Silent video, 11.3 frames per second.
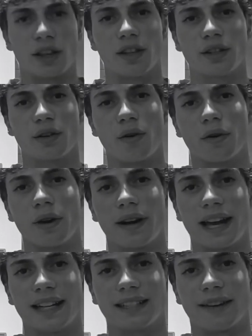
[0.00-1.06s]
the Tokoro
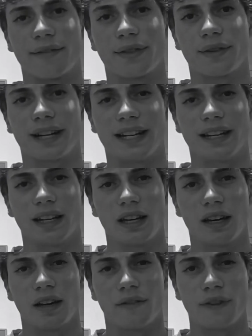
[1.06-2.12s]
SF3.
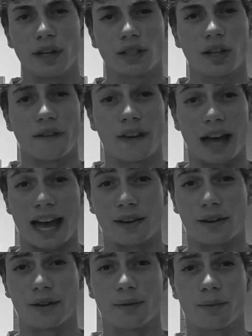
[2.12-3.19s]
First surf I had
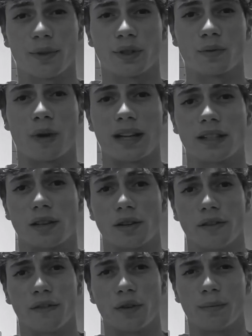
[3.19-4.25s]
on it was 1 to 2
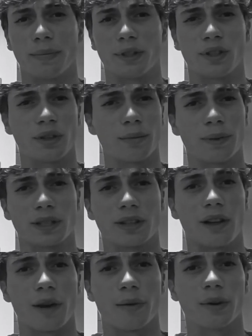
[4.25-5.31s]
foot, but super
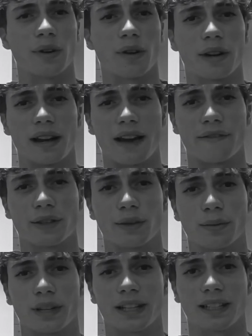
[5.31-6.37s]
slow and not enough to
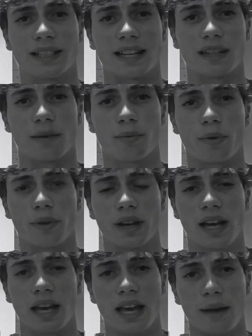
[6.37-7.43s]
really test the board.
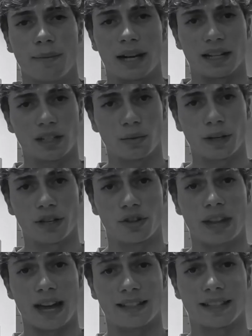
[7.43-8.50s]
but I
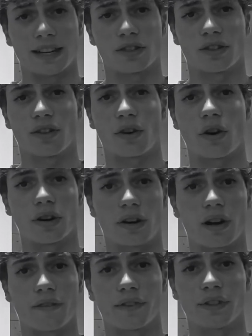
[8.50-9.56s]
switched that session, the Connor
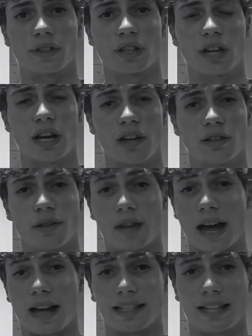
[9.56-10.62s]
Coffins, to the
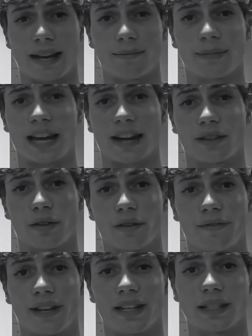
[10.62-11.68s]
RTM Tech 2
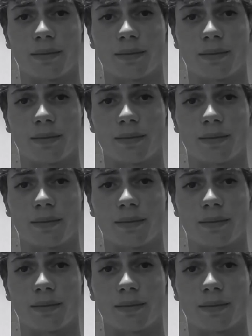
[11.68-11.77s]
fins